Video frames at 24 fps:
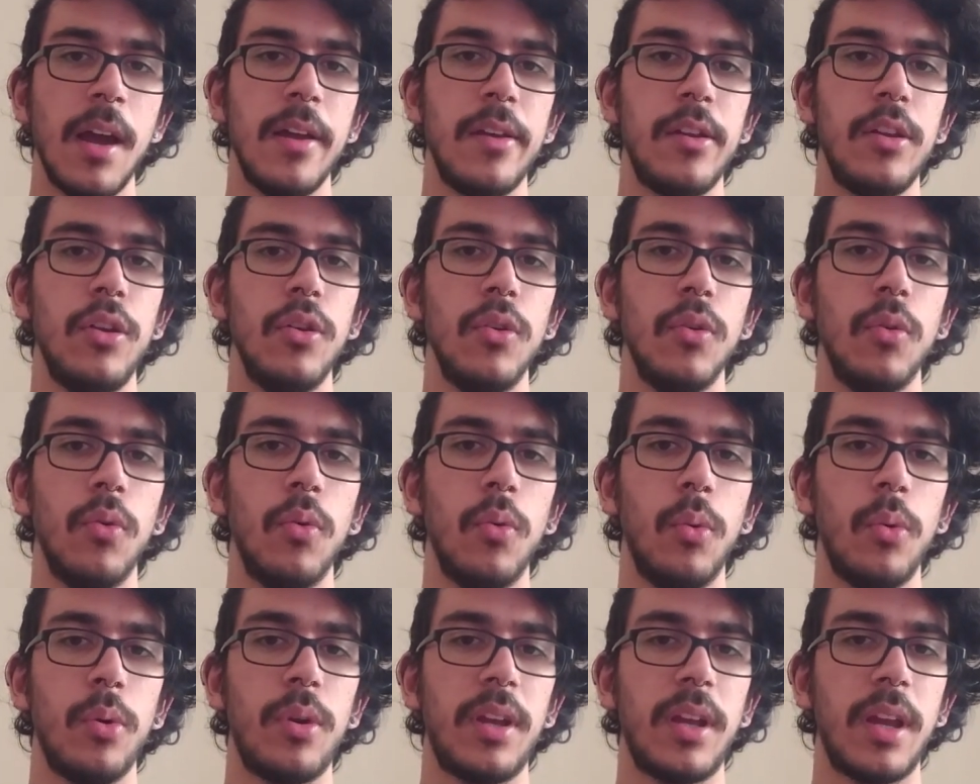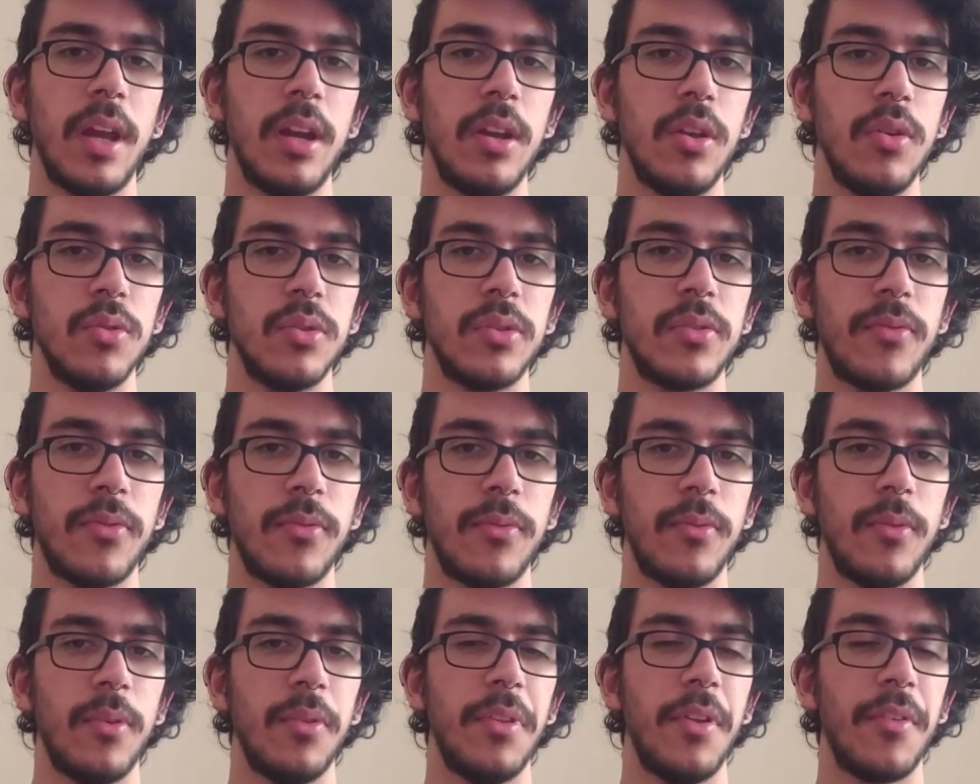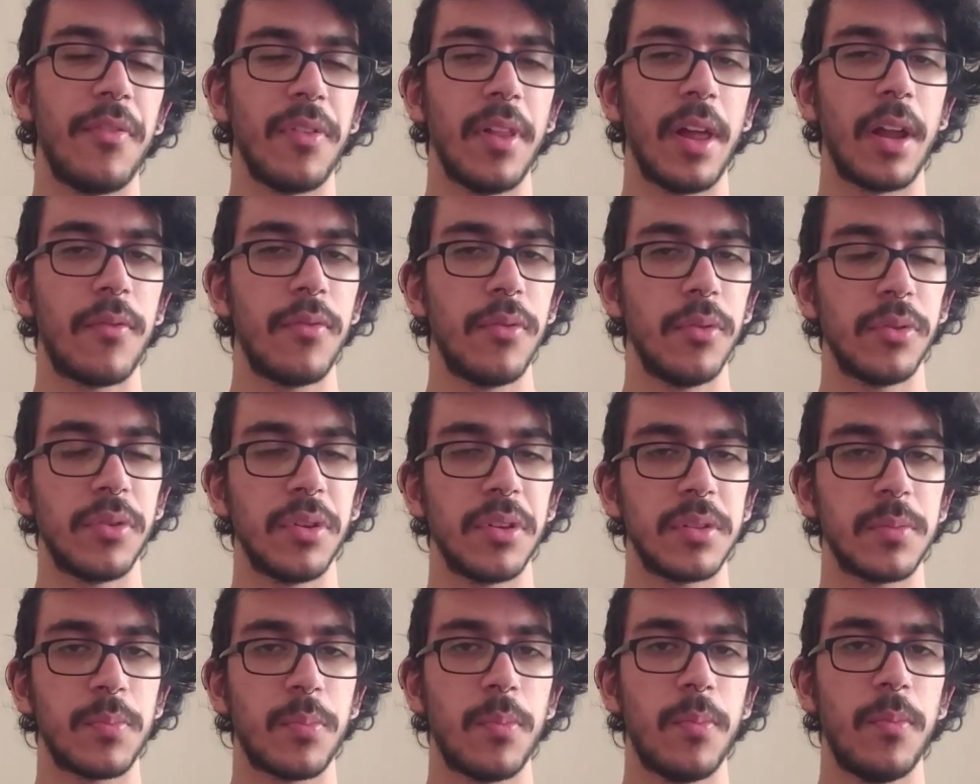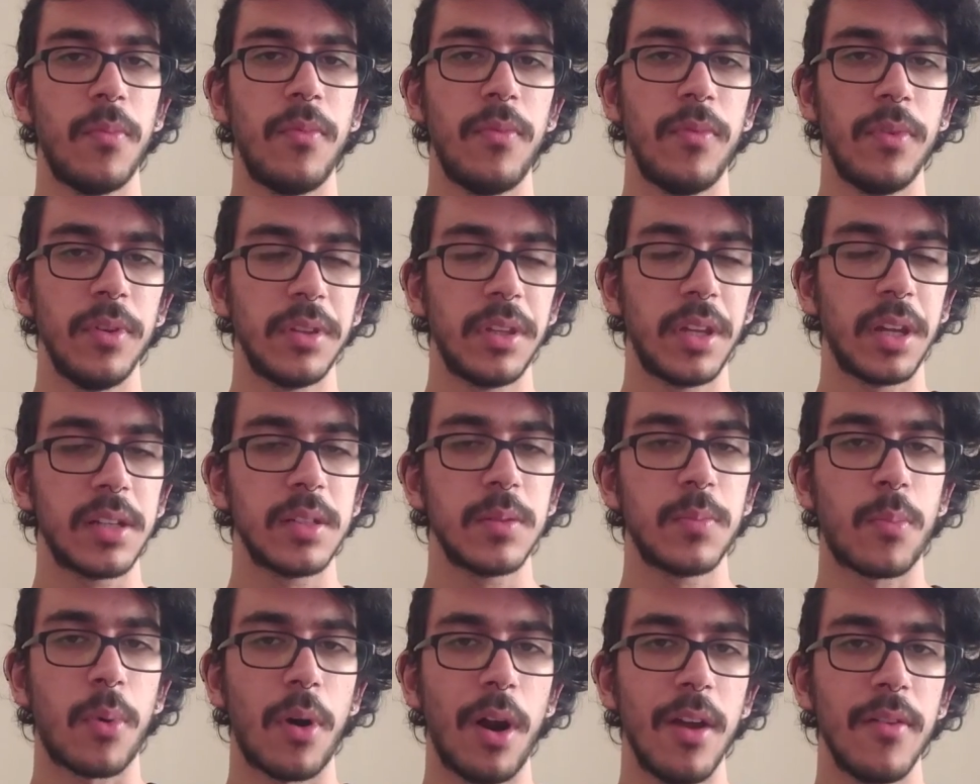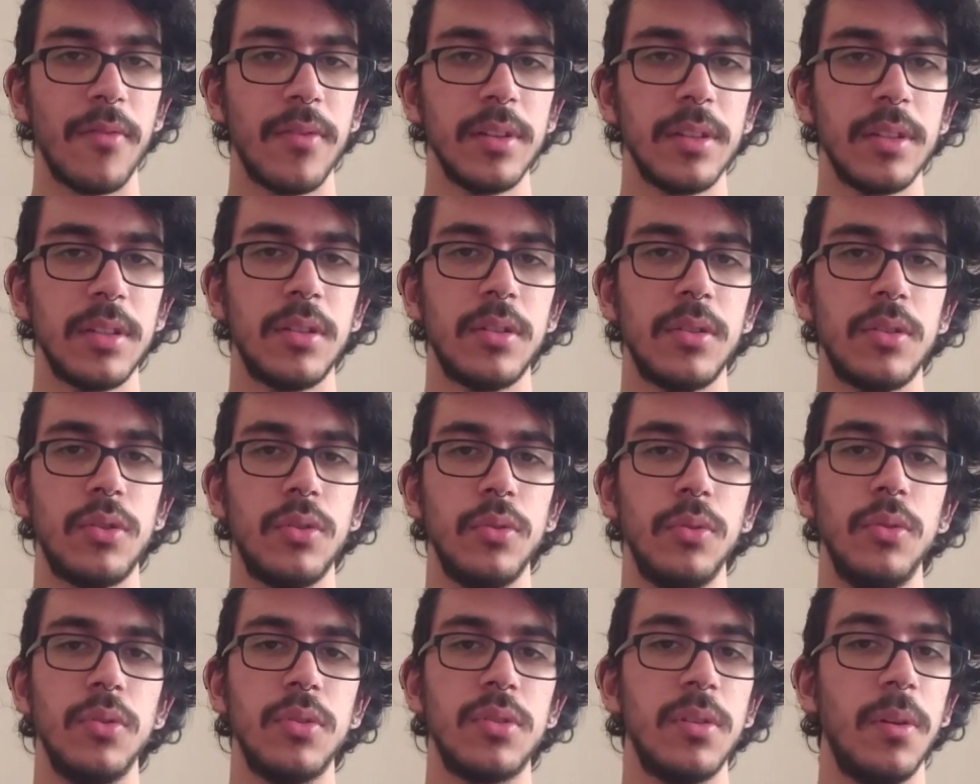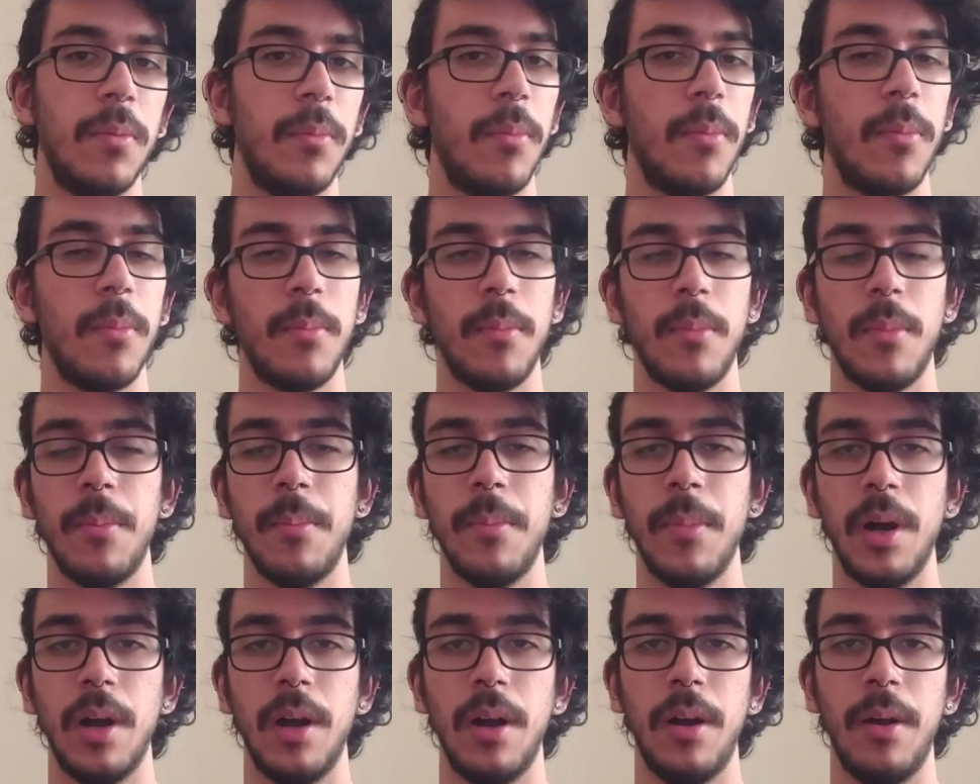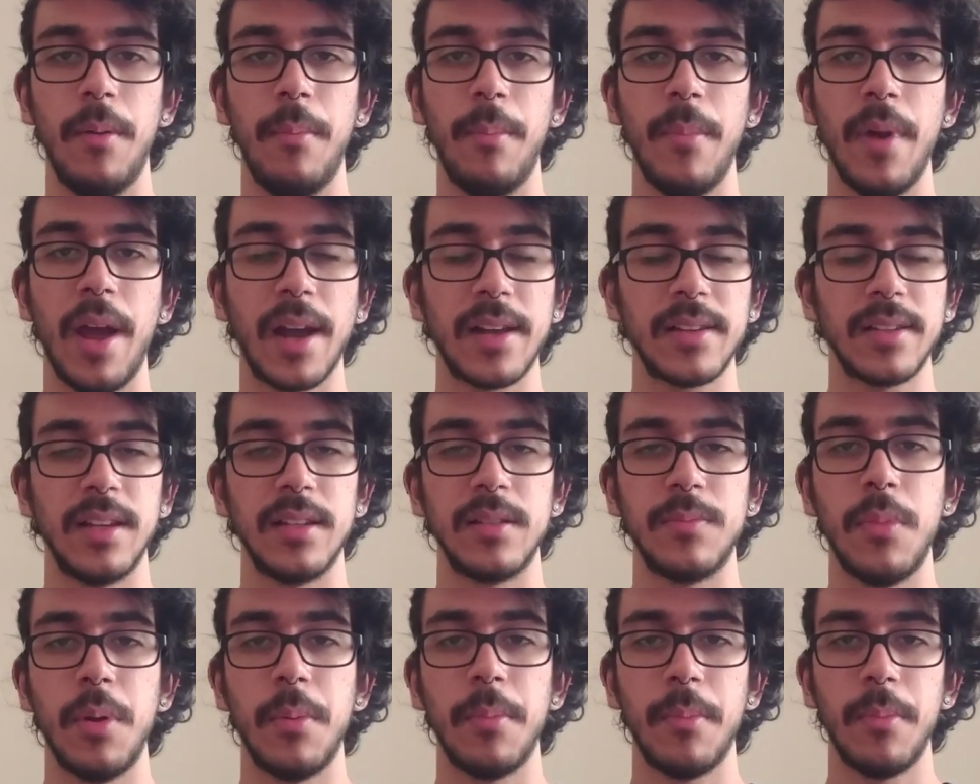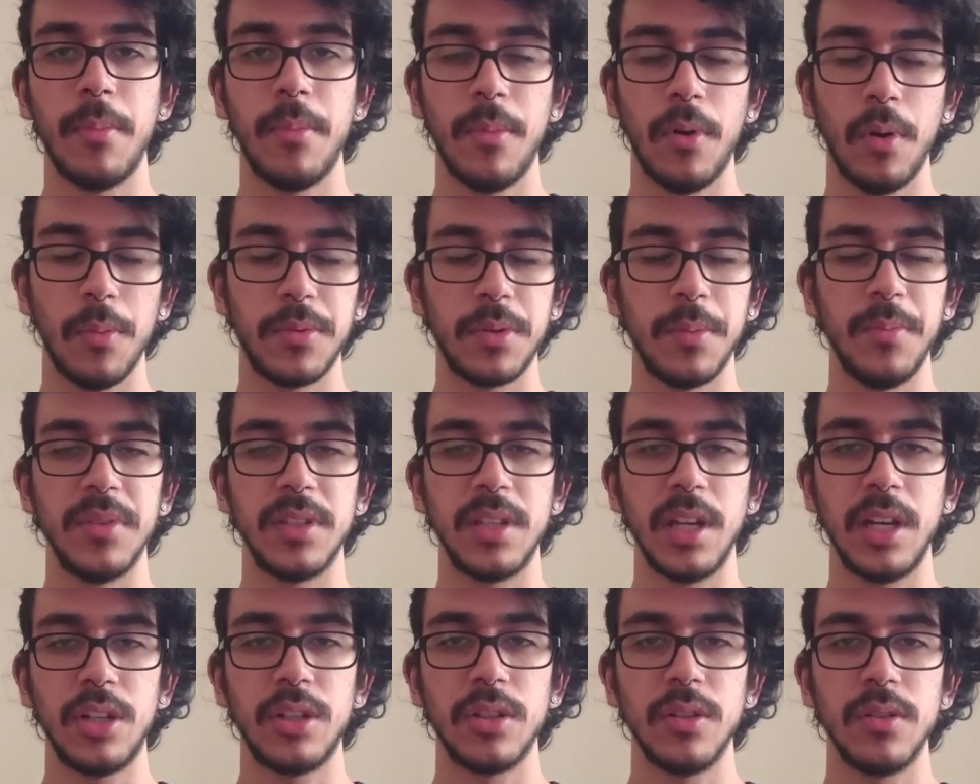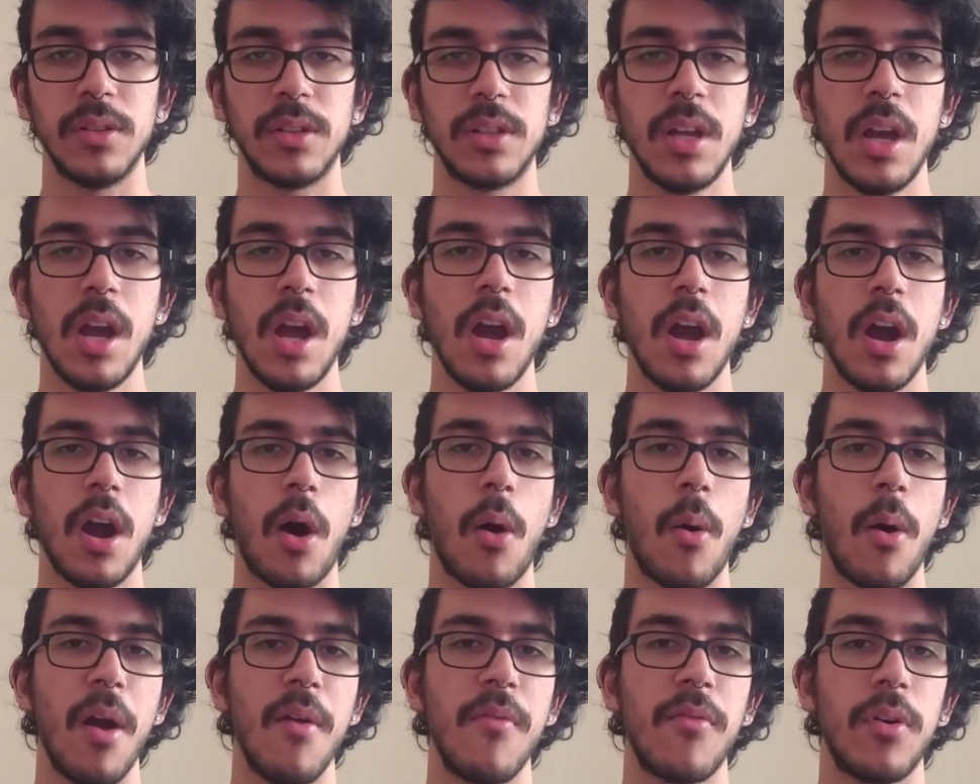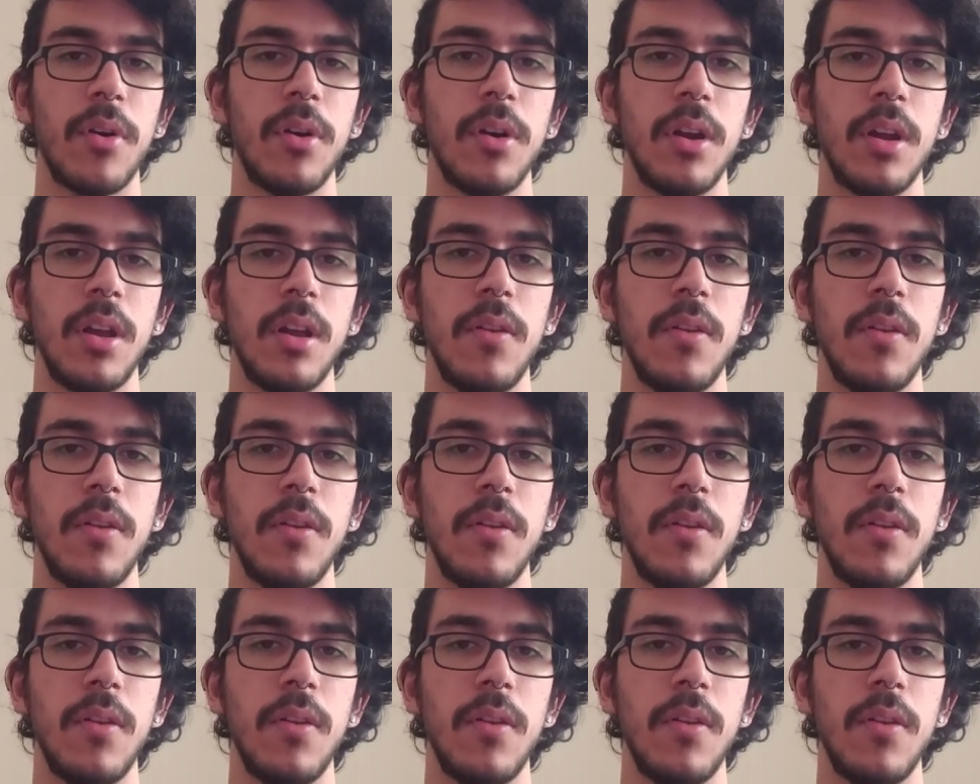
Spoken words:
you can use the flag Futex private to do some access optimizations. However,